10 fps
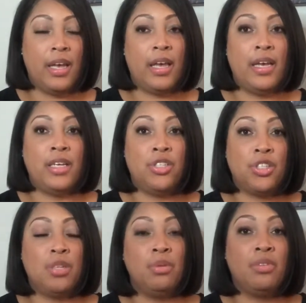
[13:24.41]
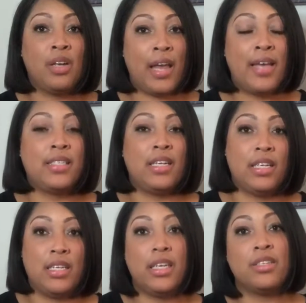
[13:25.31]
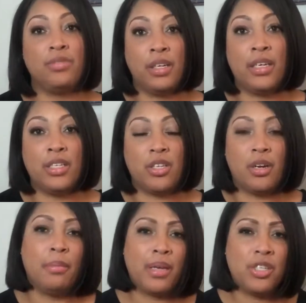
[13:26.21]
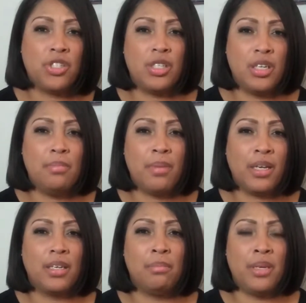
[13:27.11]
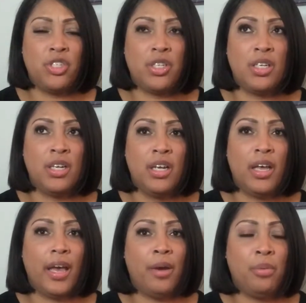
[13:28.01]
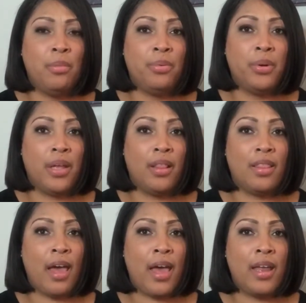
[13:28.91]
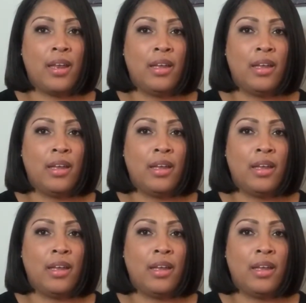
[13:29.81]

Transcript: and she will realize that he is really into her, because she did mention at one point that